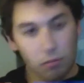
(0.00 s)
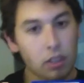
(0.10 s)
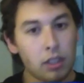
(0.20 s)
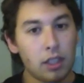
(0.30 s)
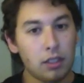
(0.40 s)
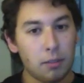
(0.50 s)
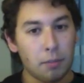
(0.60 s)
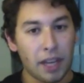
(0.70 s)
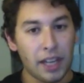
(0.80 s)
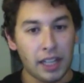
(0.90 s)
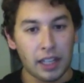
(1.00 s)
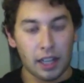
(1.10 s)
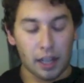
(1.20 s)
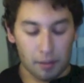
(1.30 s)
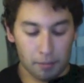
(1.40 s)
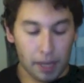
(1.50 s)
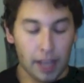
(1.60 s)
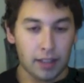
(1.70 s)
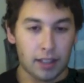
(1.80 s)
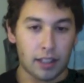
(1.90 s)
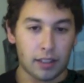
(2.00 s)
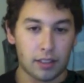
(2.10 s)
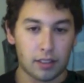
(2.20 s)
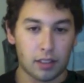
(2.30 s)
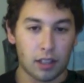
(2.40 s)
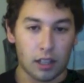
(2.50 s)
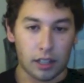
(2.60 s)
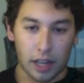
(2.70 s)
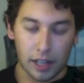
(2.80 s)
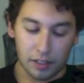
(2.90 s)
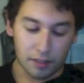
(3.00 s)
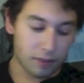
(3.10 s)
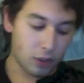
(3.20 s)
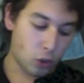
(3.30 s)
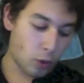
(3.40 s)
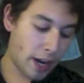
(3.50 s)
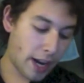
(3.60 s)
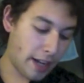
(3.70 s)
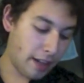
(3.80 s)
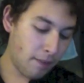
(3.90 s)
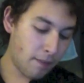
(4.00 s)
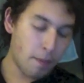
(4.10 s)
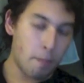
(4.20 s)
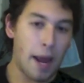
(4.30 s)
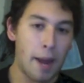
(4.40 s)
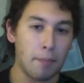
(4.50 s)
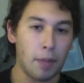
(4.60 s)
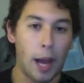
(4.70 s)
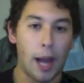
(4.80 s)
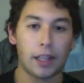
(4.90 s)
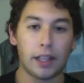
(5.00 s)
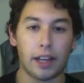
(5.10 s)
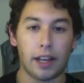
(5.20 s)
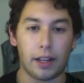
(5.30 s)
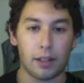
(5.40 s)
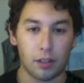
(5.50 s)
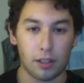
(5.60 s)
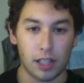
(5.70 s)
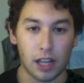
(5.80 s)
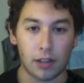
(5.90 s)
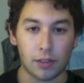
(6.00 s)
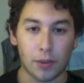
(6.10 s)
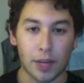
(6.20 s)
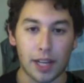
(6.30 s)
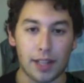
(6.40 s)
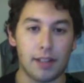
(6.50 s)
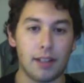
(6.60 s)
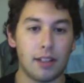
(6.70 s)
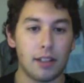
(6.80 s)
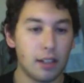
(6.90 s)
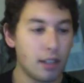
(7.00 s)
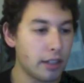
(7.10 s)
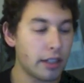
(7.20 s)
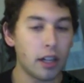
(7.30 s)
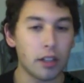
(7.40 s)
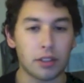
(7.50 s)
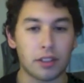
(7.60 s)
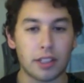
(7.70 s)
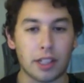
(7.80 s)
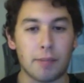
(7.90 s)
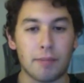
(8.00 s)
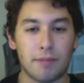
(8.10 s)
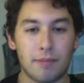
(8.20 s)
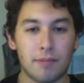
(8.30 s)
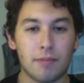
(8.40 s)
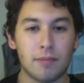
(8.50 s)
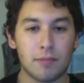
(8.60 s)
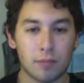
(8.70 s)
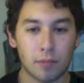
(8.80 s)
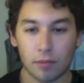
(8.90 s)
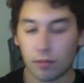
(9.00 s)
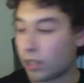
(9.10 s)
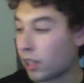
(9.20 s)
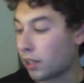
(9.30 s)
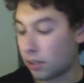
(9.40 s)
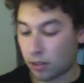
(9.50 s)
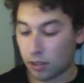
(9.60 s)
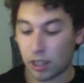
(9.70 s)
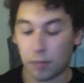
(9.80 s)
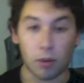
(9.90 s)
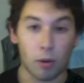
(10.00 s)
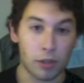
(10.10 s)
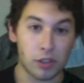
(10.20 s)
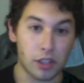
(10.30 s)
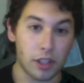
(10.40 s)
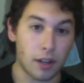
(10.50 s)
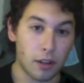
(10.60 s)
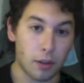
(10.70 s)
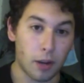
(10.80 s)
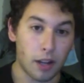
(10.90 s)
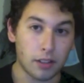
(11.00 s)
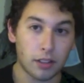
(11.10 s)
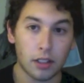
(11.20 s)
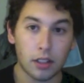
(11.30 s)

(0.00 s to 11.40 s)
get some paint and paint this kind of gray, matte black, and neon green color scheme. And keep the orange in there, otherwise